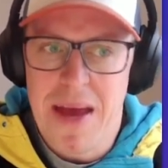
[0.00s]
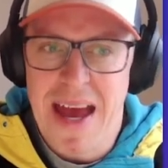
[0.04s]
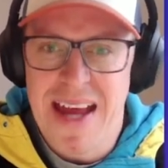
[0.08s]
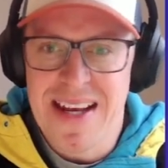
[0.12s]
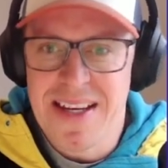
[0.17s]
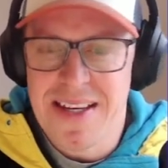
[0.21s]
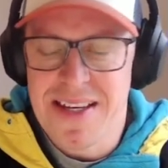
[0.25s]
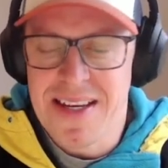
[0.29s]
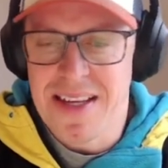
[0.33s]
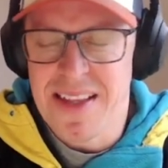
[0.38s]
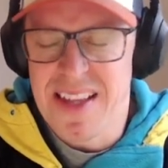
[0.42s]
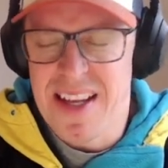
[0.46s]

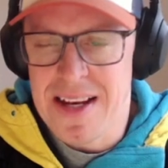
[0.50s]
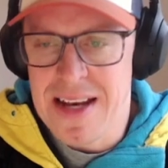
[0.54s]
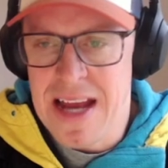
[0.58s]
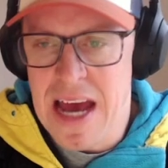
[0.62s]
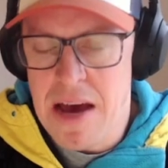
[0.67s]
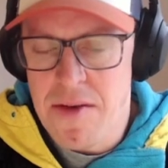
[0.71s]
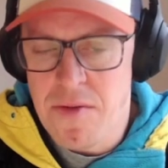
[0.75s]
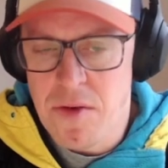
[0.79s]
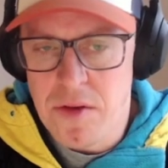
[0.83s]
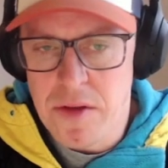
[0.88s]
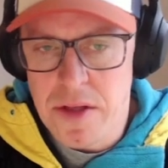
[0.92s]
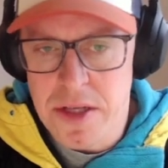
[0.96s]
editing the
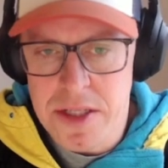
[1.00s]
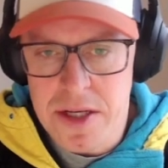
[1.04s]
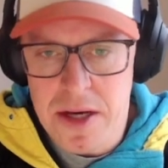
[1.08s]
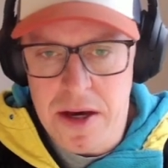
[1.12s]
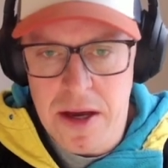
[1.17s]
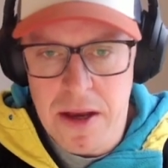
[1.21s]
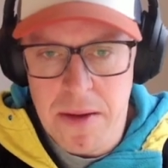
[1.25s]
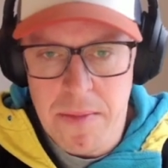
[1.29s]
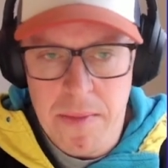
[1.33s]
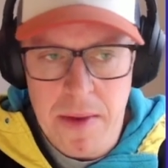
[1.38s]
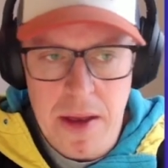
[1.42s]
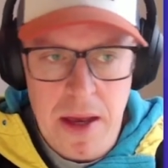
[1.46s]
nav all the
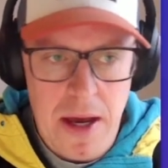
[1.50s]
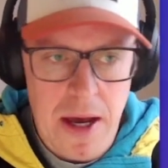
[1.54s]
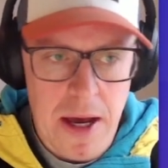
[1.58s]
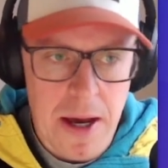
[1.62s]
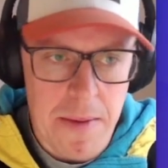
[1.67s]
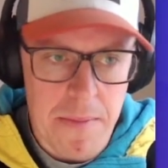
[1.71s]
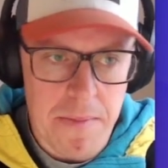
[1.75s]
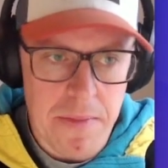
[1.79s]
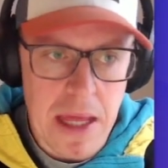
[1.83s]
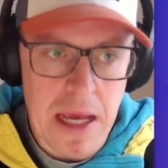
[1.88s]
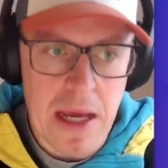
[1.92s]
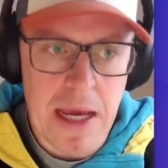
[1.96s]
time.
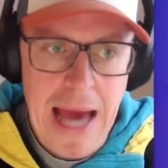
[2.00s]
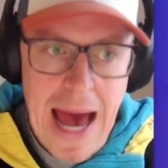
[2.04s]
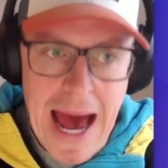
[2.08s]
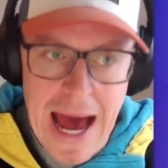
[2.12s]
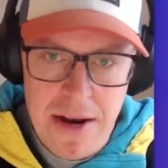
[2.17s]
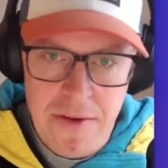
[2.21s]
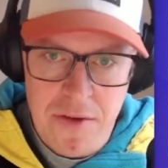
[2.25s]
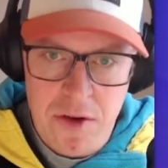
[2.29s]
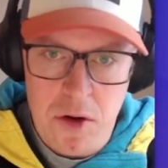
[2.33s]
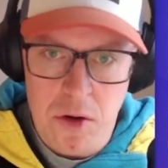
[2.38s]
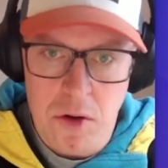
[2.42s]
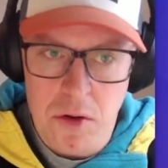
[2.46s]
They
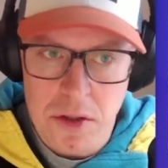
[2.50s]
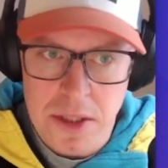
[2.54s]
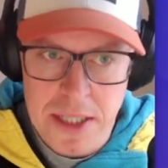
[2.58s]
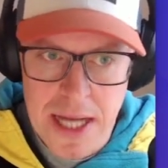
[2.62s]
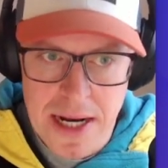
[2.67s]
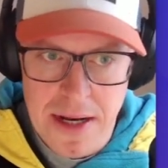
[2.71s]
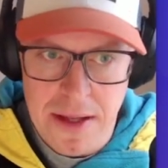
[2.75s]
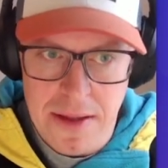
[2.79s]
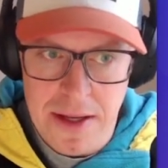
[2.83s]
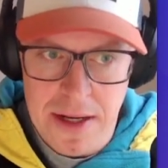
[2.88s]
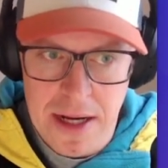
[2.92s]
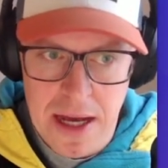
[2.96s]
can, of course,
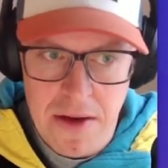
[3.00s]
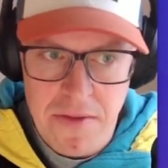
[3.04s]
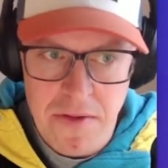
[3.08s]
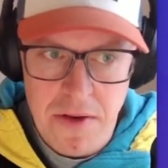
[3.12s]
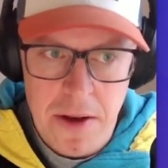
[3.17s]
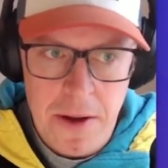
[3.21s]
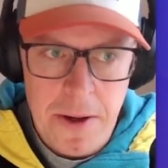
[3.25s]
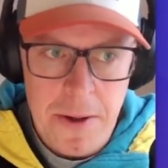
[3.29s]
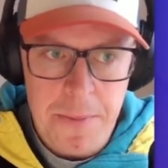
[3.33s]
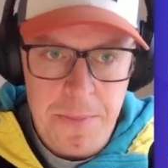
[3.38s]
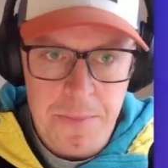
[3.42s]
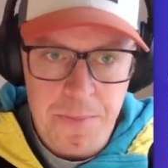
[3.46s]
edit the
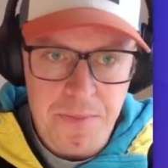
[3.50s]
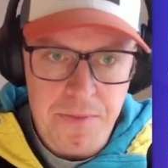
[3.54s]
nav,